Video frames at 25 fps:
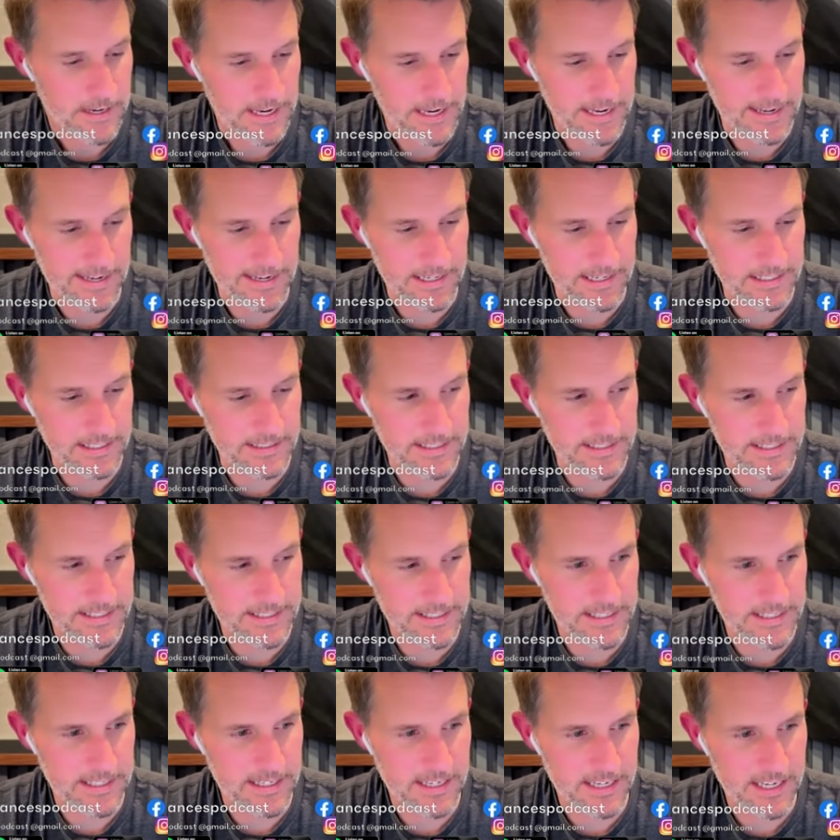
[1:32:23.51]
And
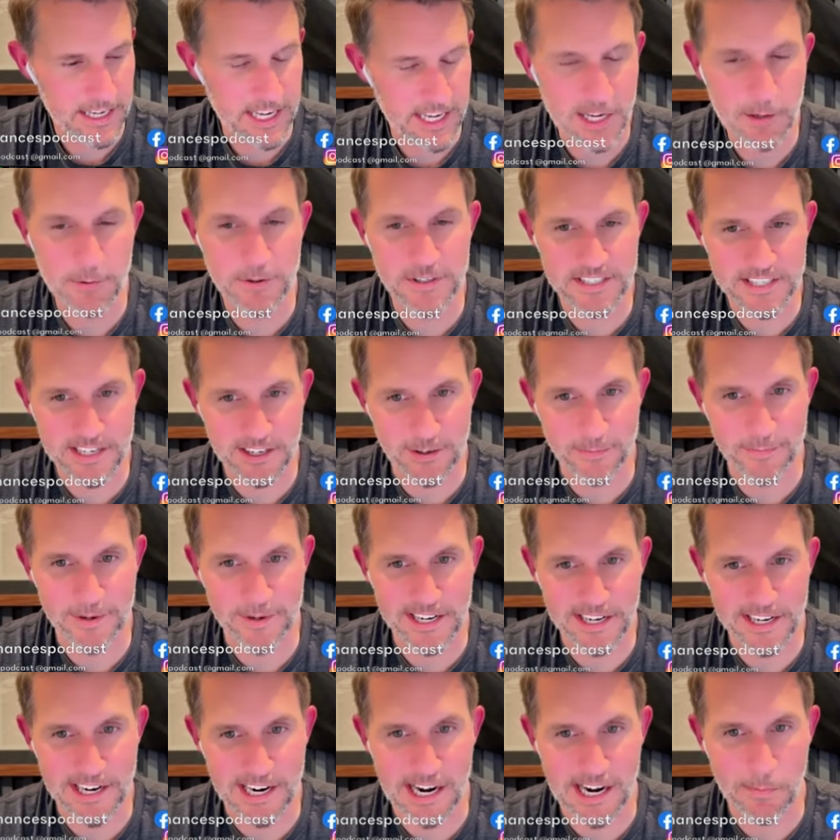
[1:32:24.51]
he was telling me
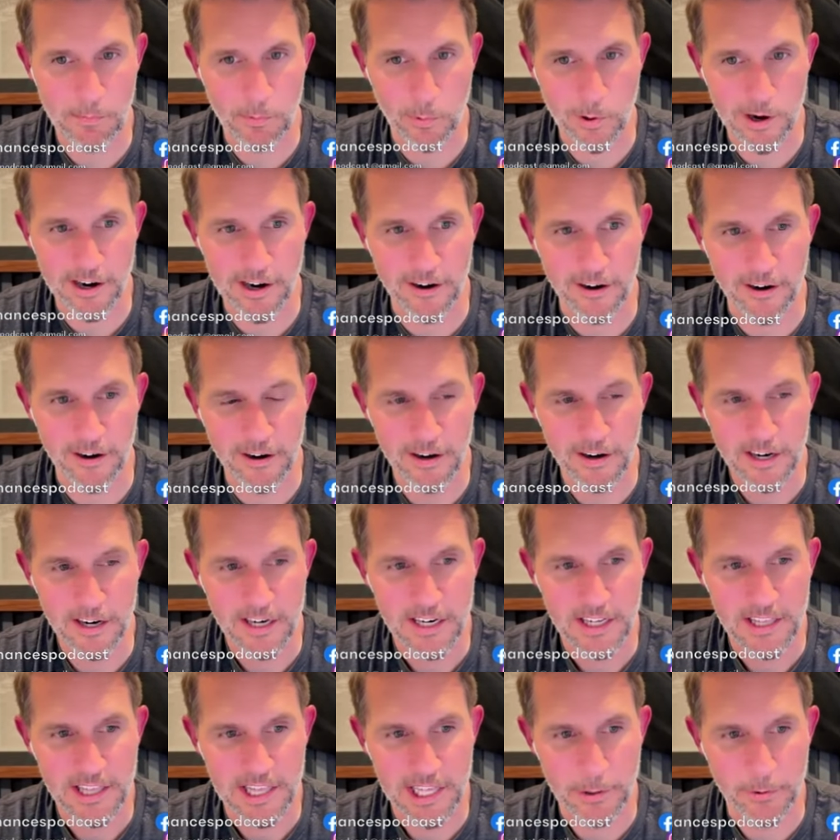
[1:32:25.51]
an op where
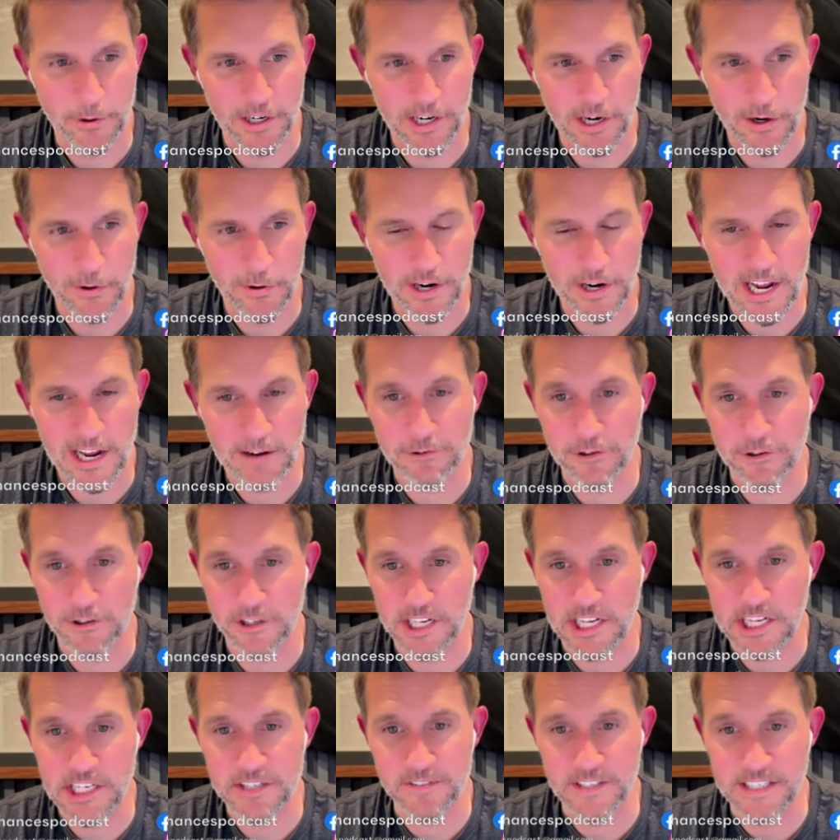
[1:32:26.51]
they were going after
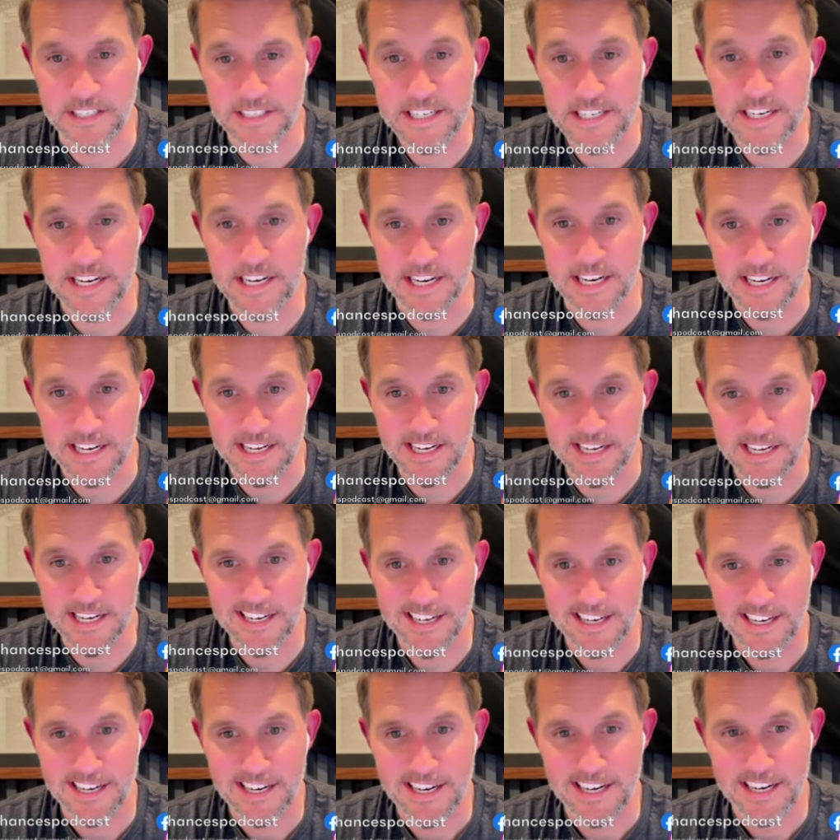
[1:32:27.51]
an HVT
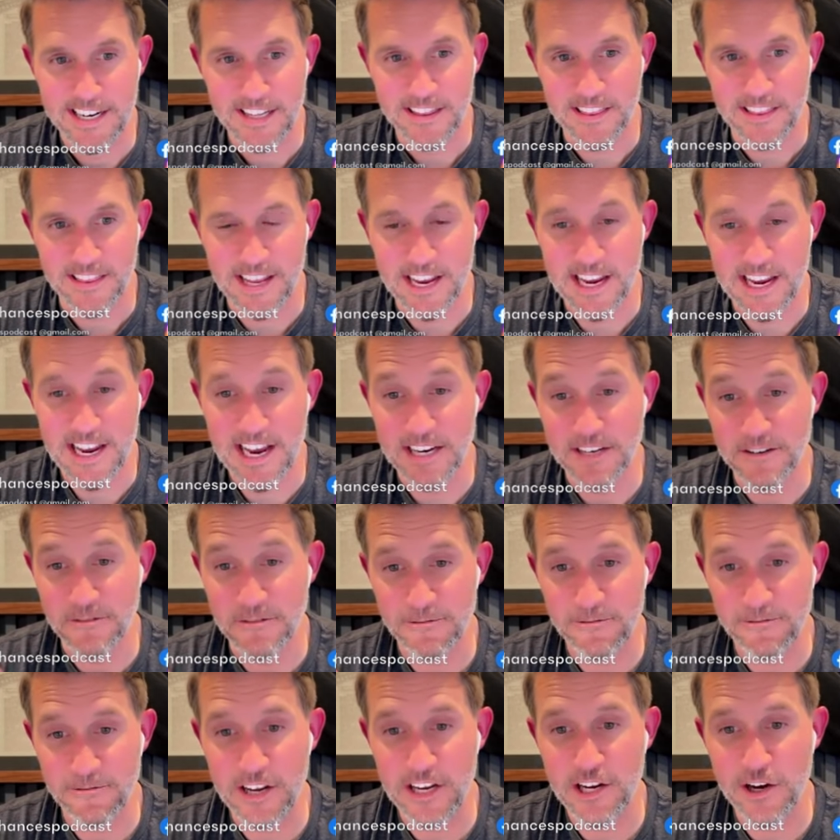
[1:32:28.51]
they had to
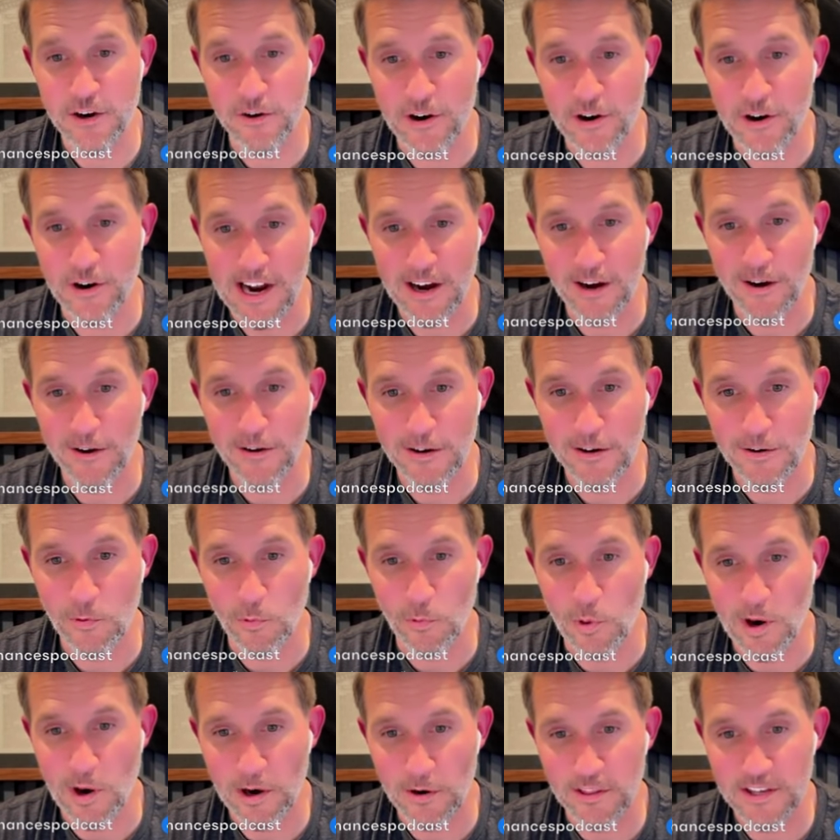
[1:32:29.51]
figure out
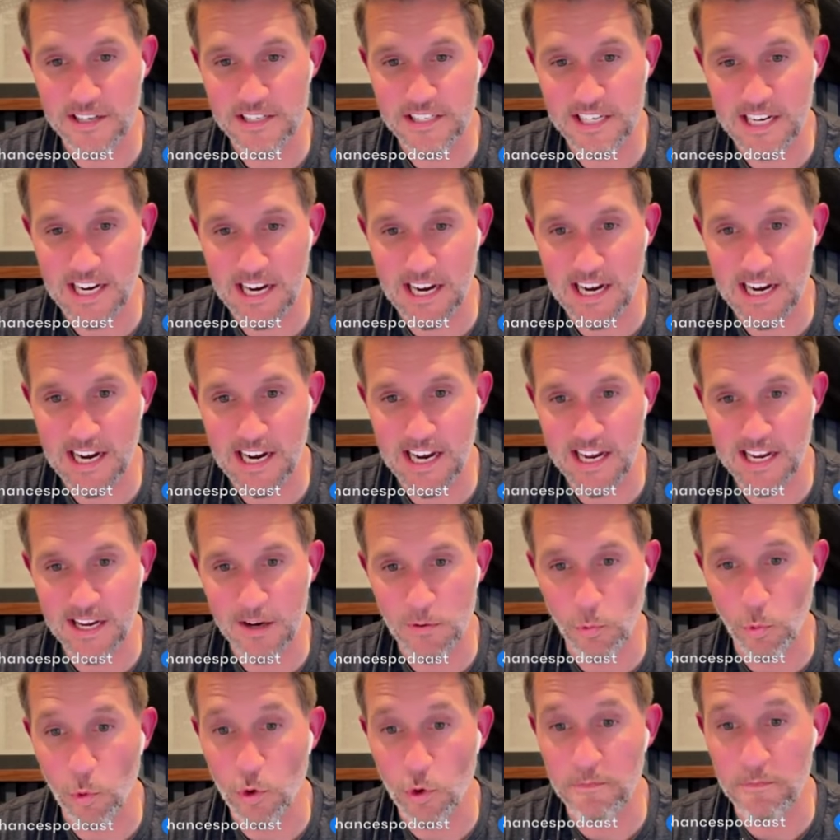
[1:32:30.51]
where this guy
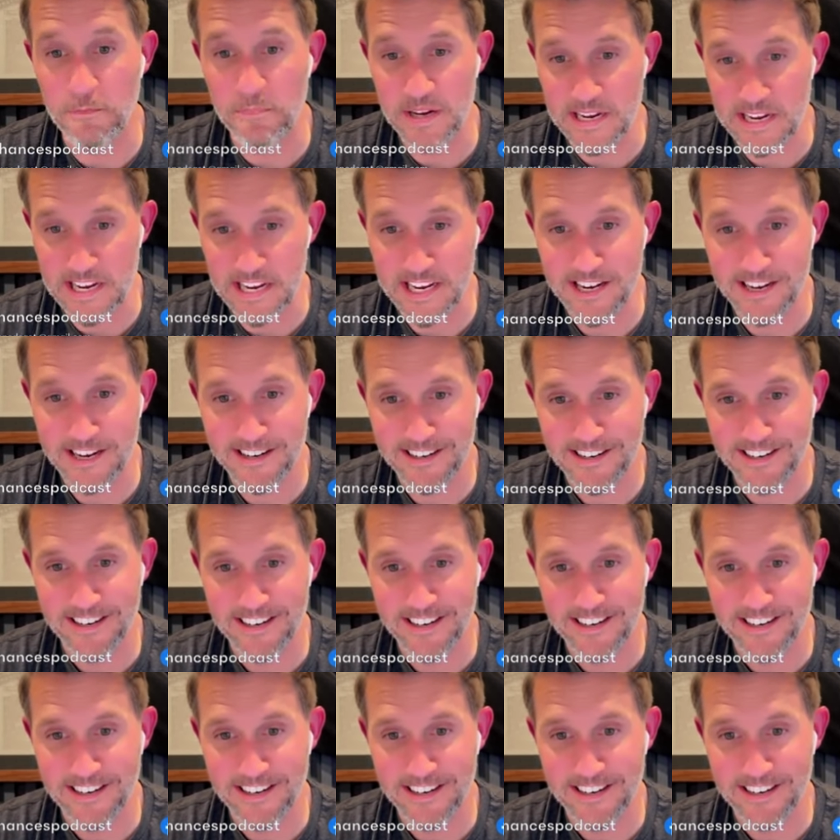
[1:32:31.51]
would be.